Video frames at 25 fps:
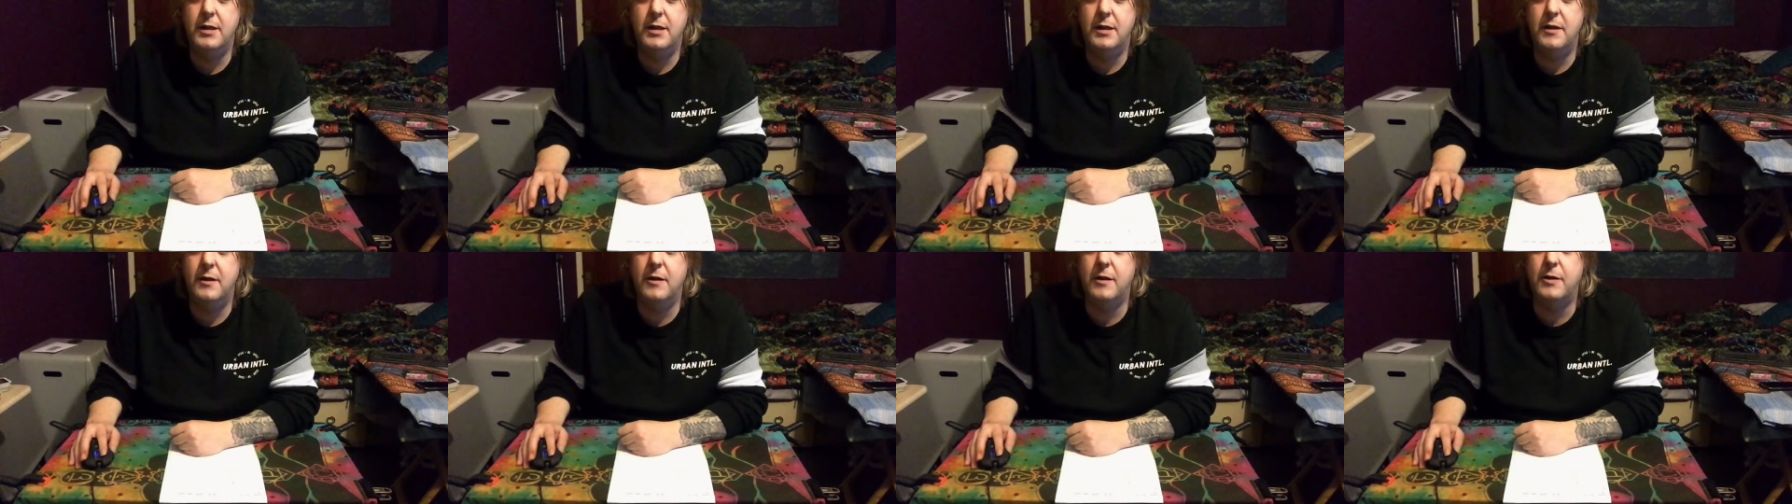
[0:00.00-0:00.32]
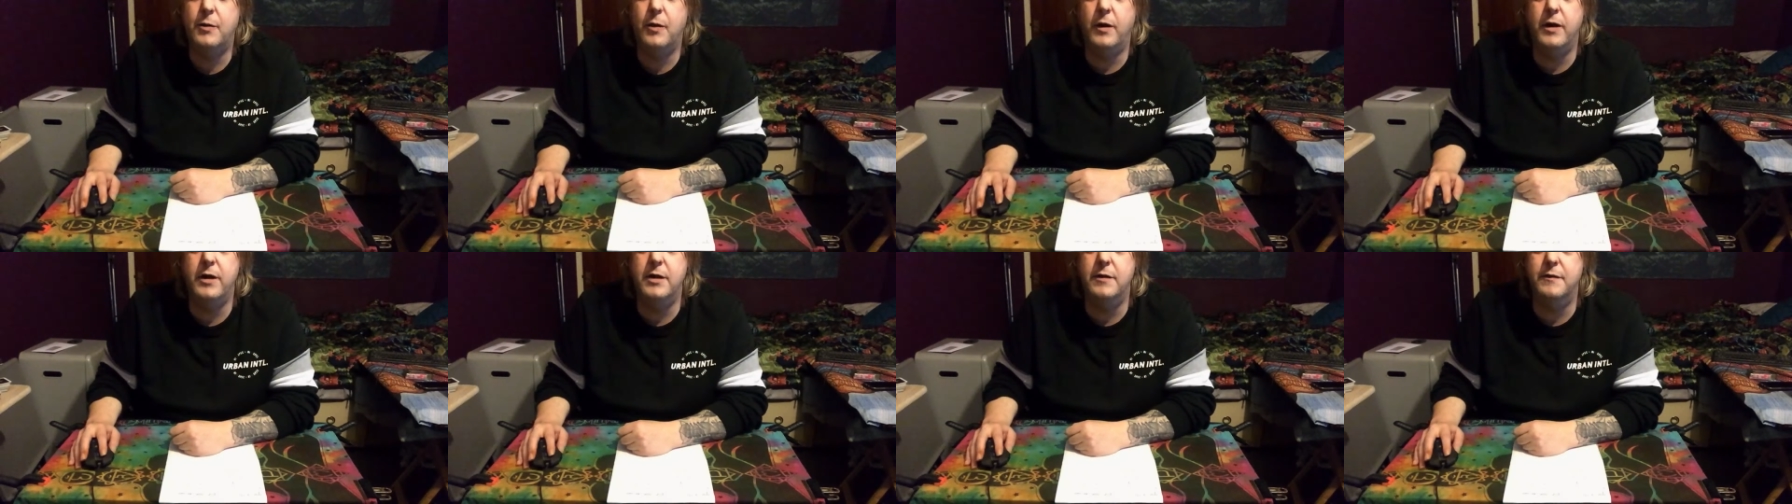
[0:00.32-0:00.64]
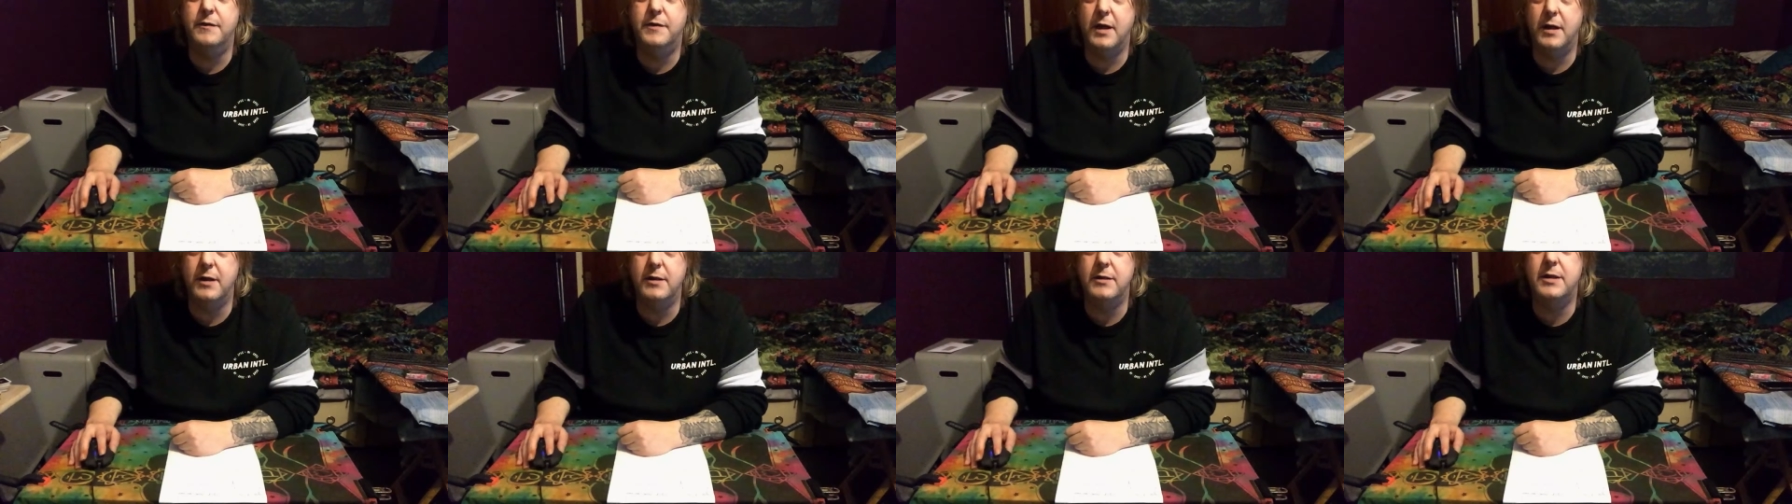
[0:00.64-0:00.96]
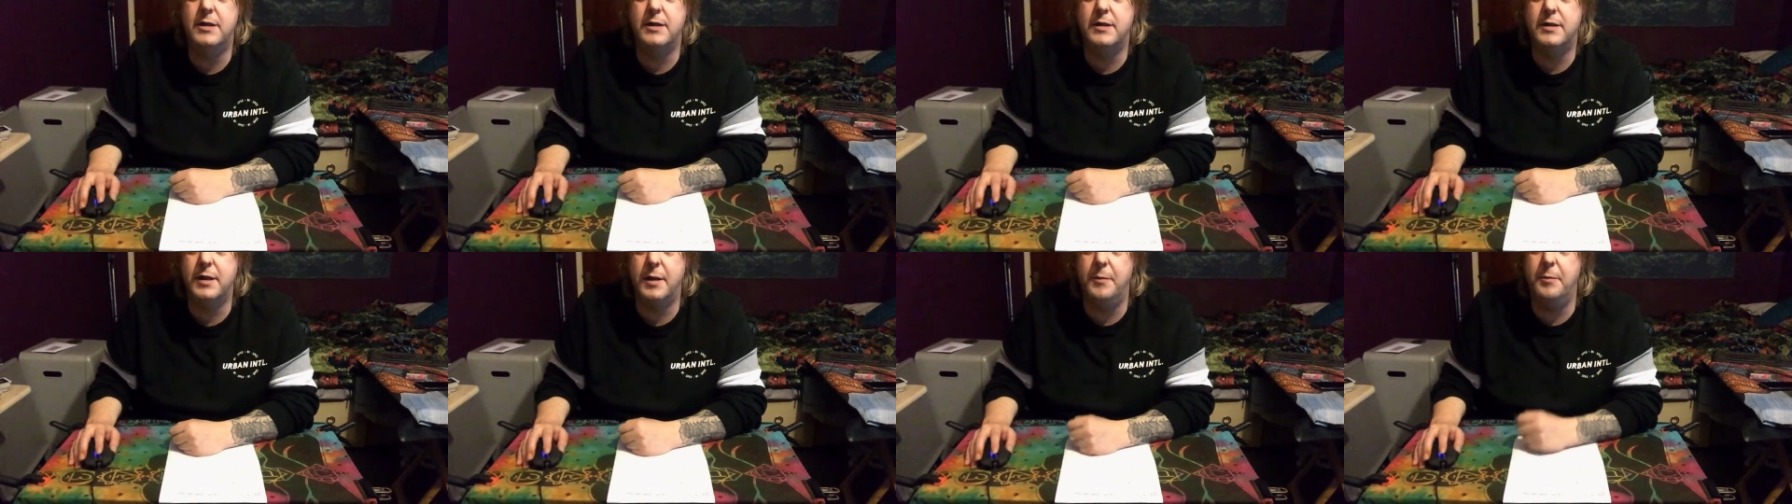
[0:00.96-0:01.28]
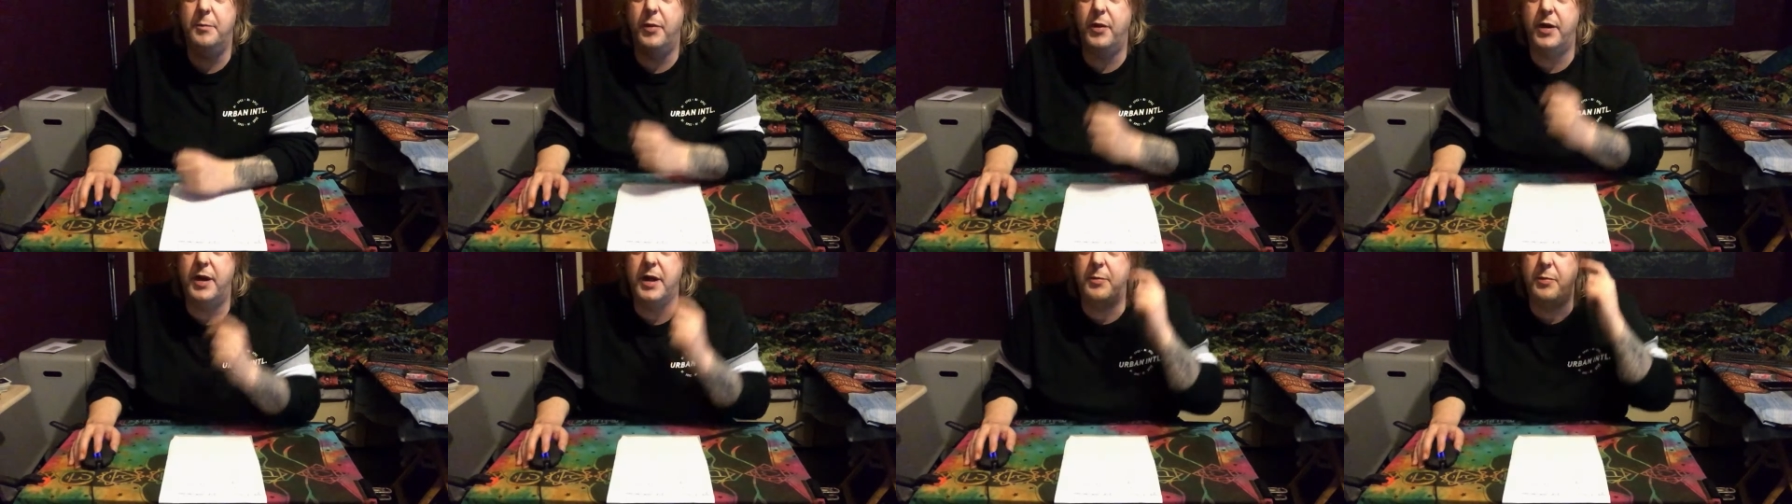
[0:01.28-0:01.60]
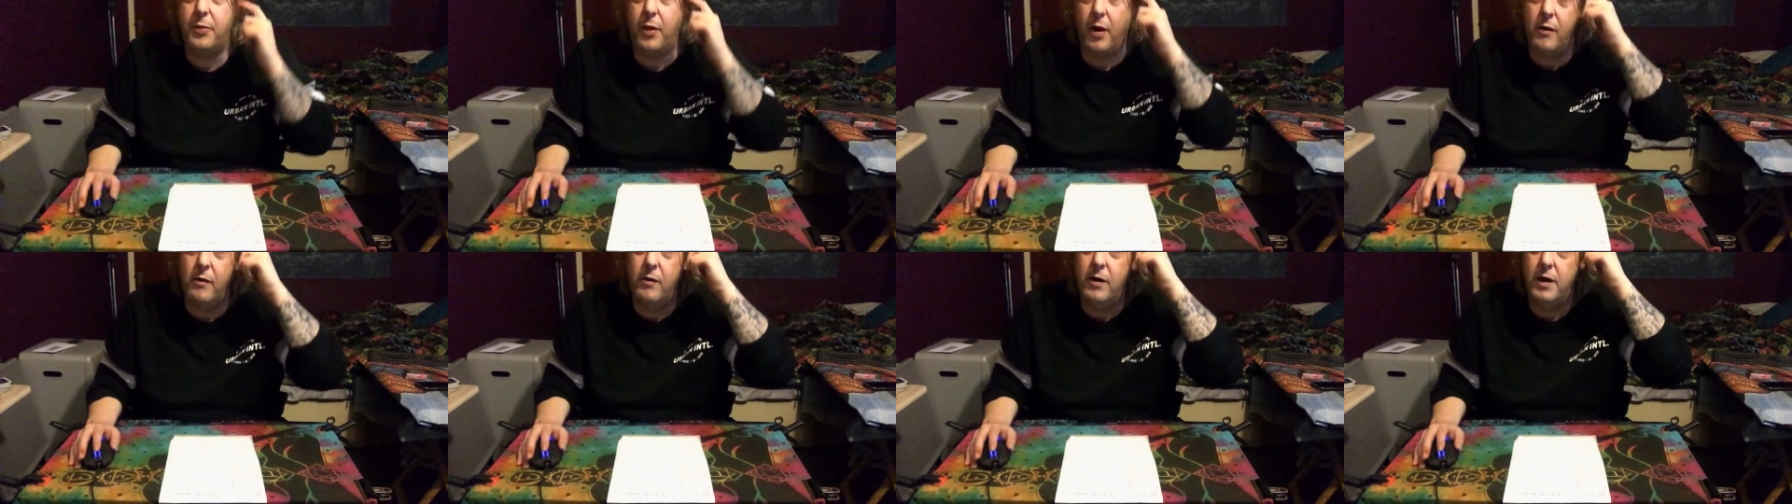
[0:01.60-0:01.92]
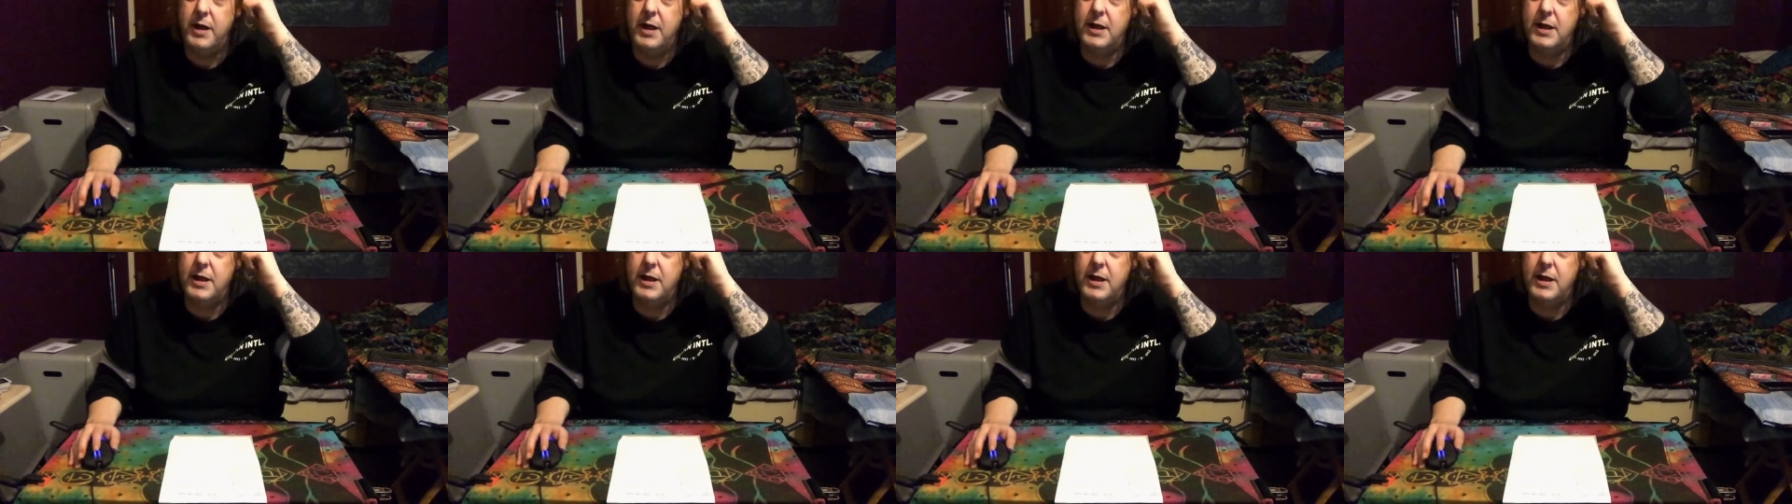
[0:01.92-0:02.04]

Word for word: Look what you've done to somebody. Oh,